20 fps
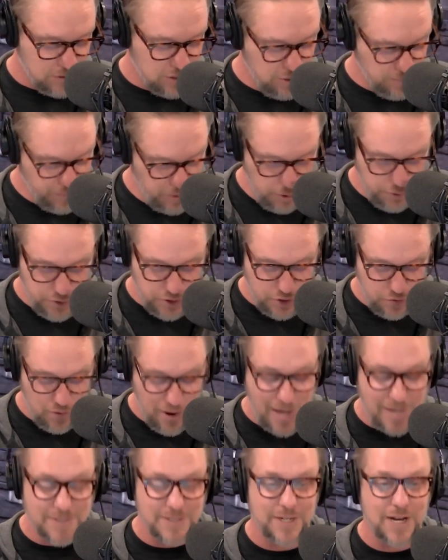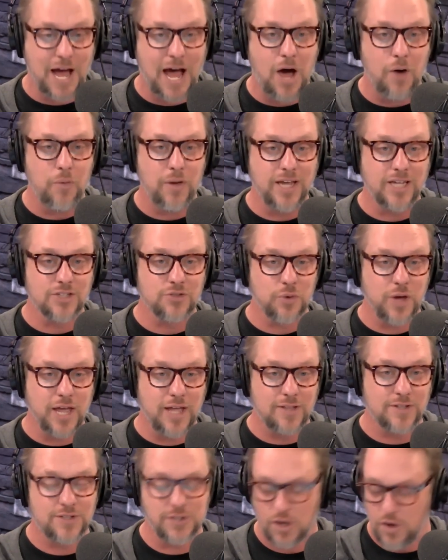You're both correct, and Hot Wings
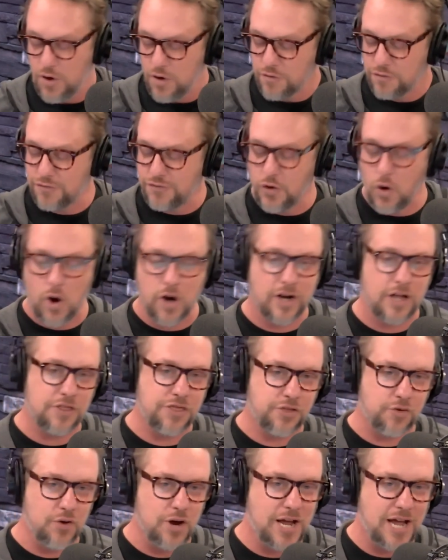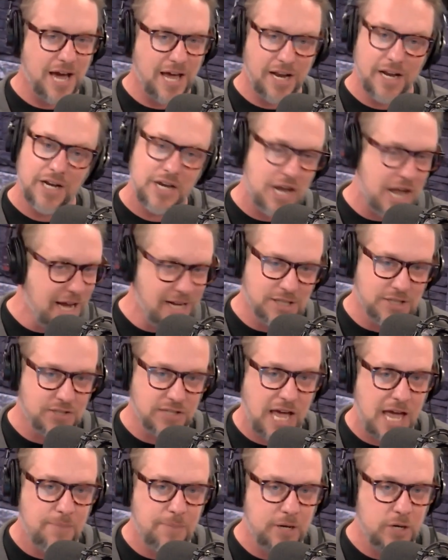wins 4-3 on a Nick
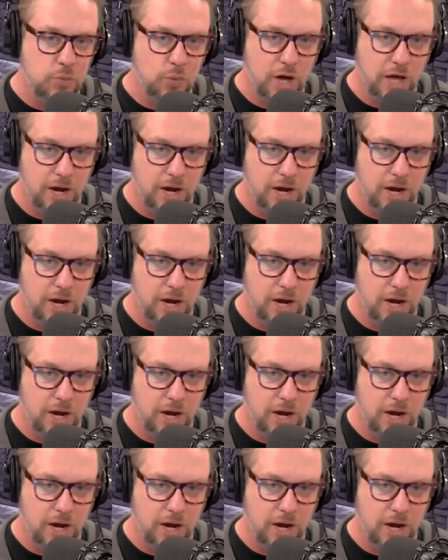Saban